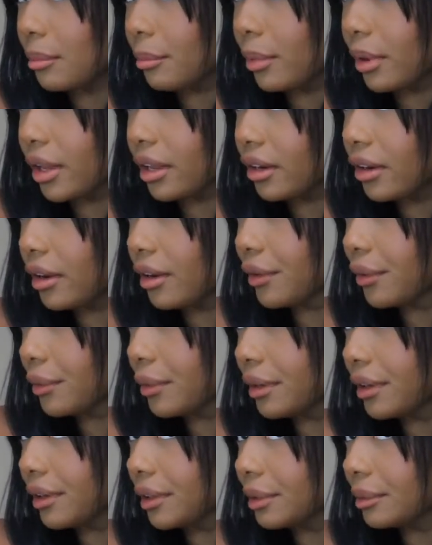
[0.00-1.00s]
But
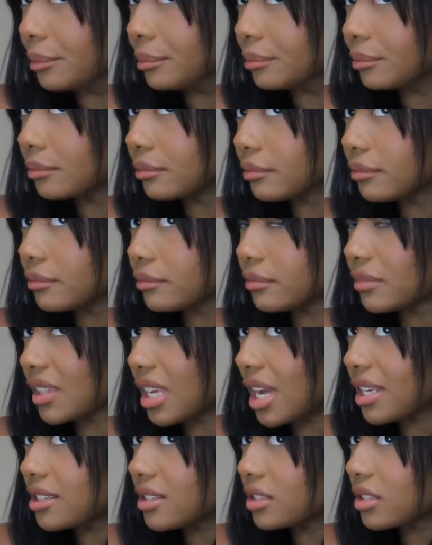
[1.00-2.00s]
no,
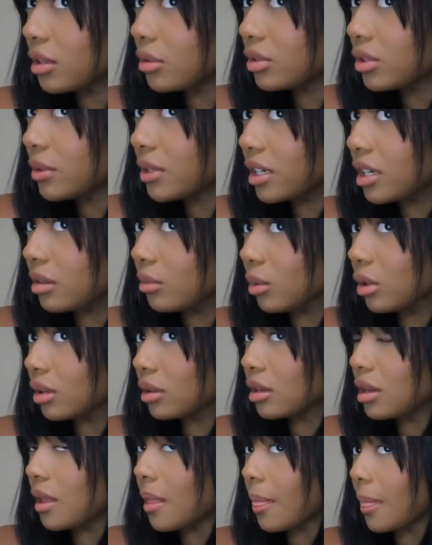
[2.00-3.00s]
I just don't do it
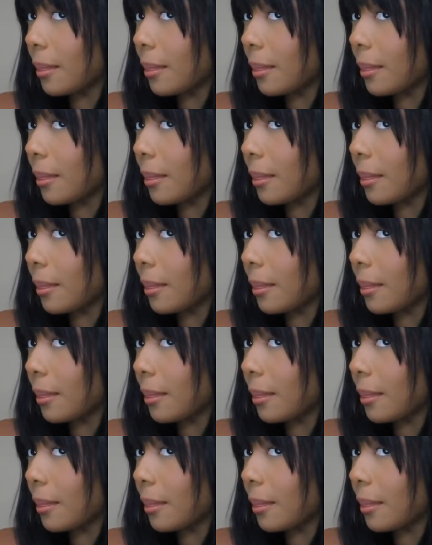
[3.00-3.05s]
anymore.